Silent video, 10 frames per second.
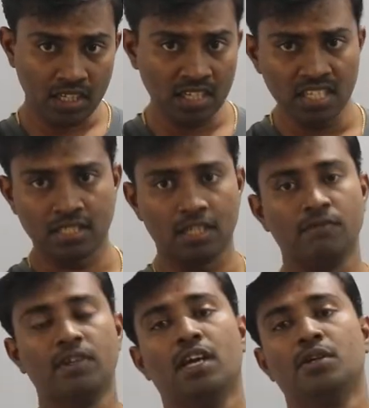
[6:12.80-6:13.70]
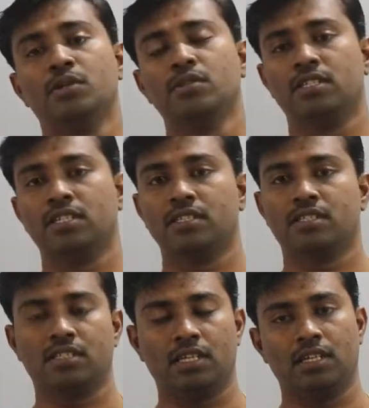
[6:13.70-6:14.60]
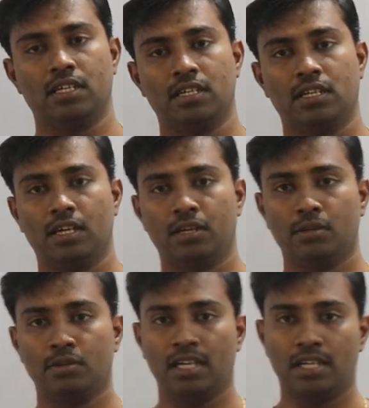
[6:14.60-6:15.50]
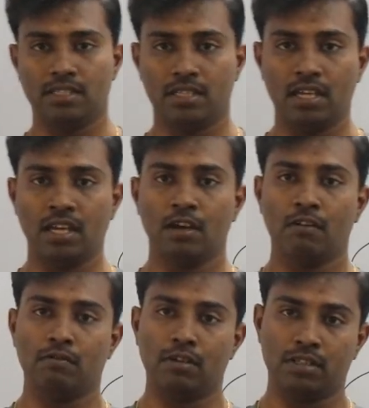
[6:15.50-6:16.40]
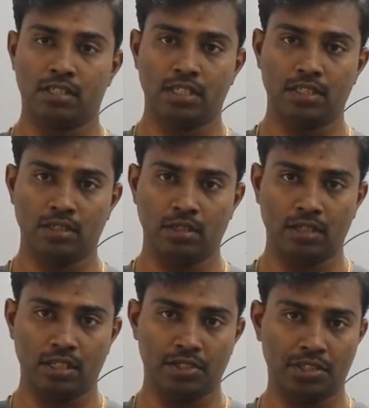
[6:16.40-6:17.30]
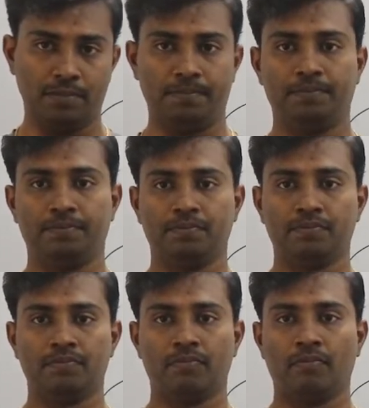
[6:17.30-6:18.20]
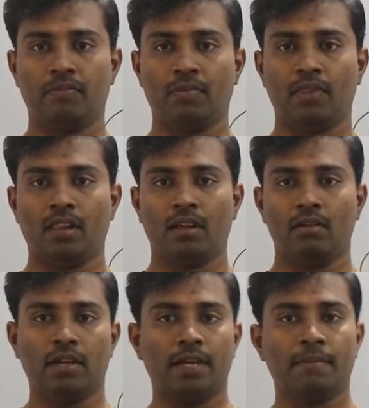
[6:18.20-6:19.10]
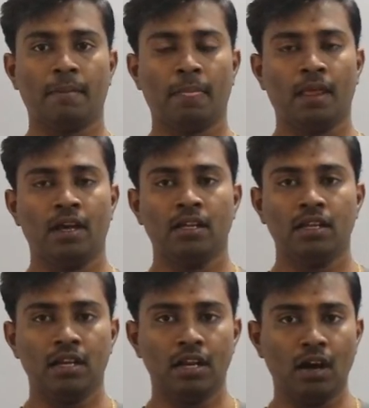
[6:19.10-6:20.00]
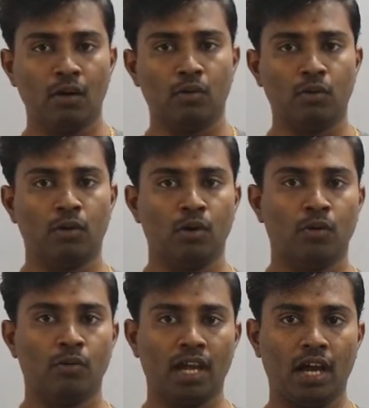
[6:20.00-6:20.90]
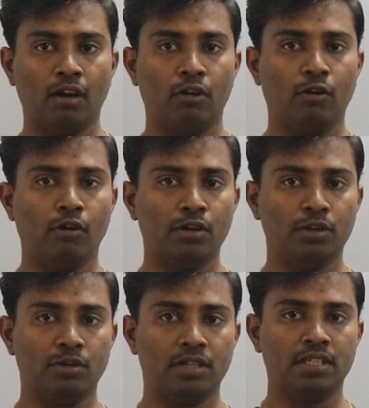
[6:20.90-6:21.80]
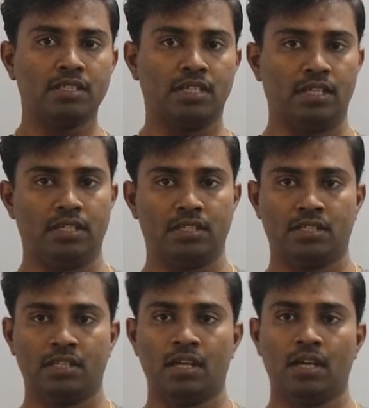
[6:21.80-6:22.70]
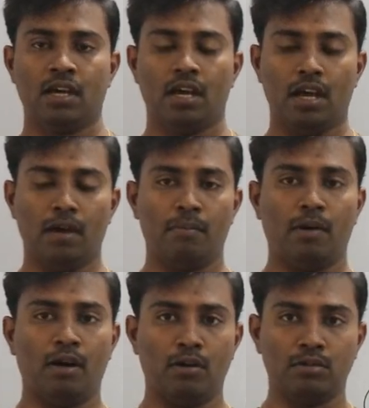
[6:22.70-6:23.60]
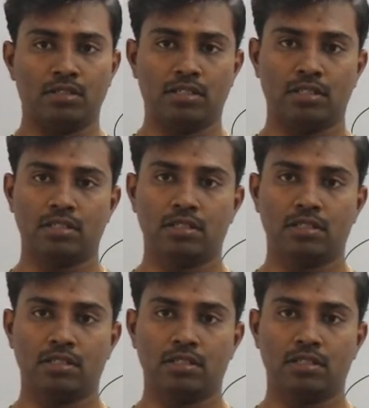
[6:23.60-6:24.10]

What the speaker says: reason, we are using Zener diode as a voltage regulation. Okay, now we are going to discuss about